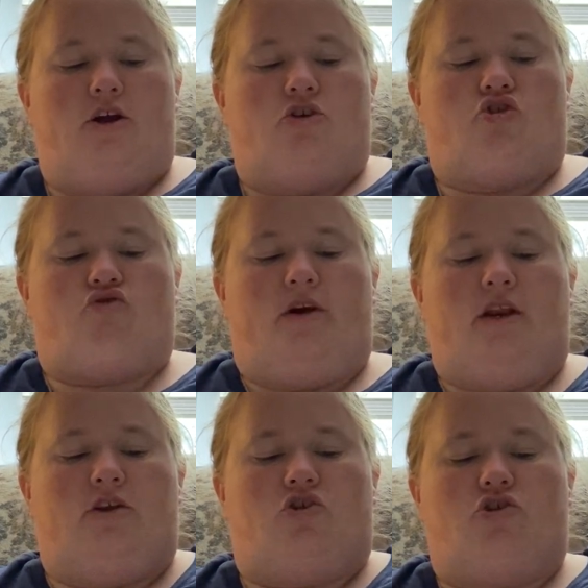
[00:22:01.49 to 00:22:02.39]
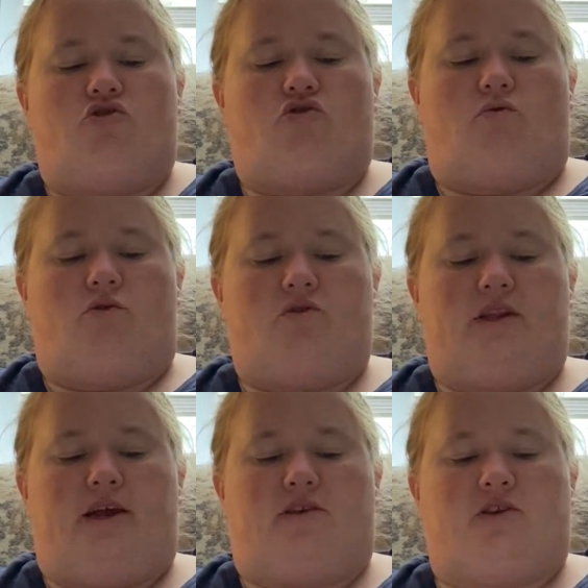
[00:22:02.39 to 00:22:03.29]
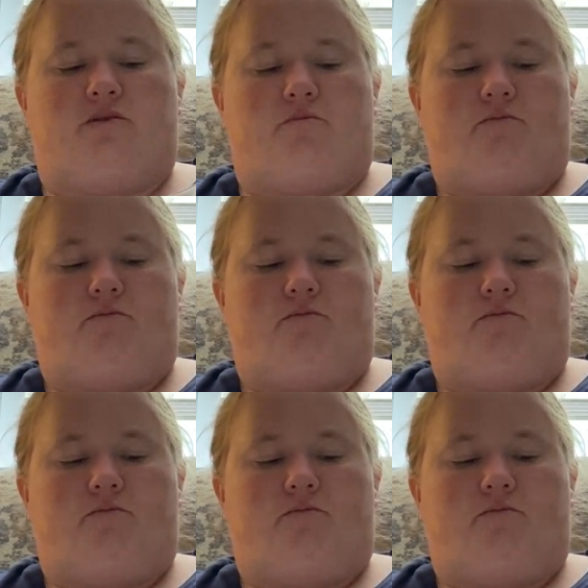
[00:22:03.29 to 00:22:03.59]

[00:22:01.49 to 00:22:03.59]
straight into the squirrel's nest.